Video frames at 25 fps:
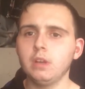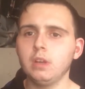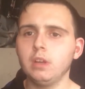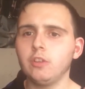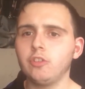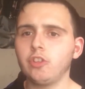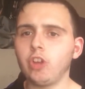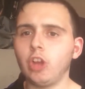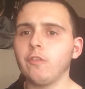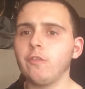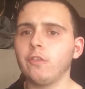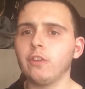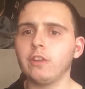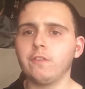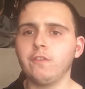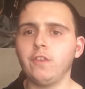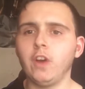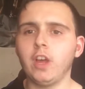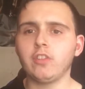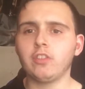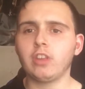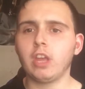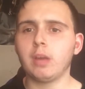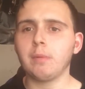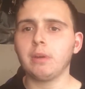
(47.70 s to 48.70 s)
So for the
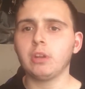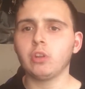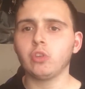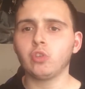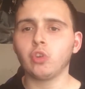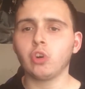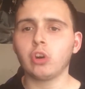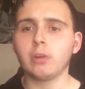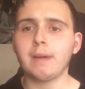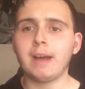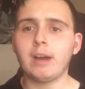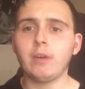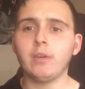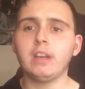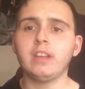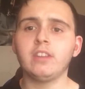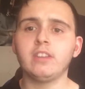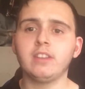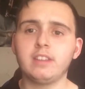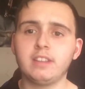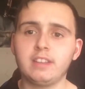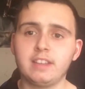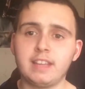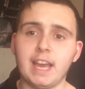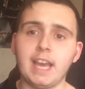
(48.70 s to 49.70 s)
first game I'm going to talk about is
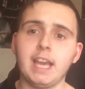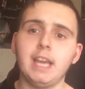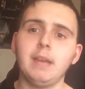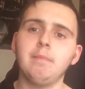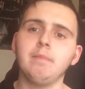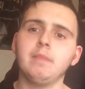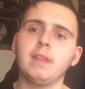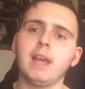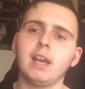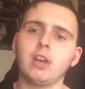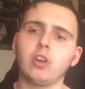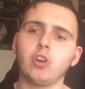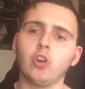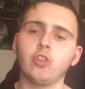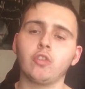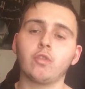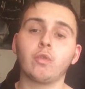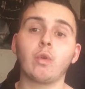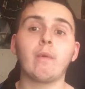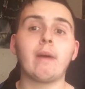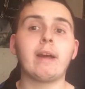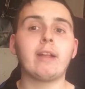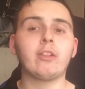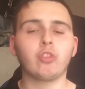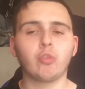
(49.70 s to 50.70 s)
a game that goes
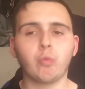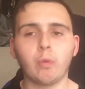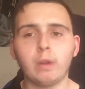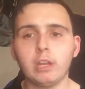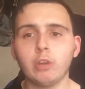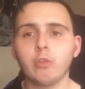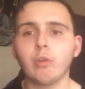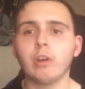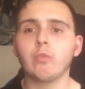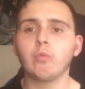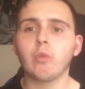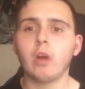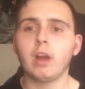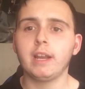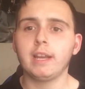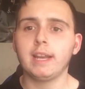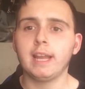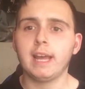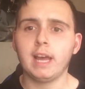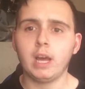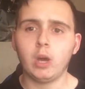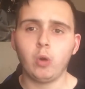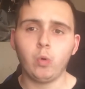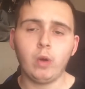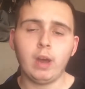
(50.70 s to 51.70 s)
for around 20 quid right
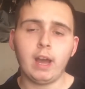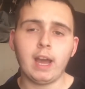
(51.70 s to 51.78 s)
now,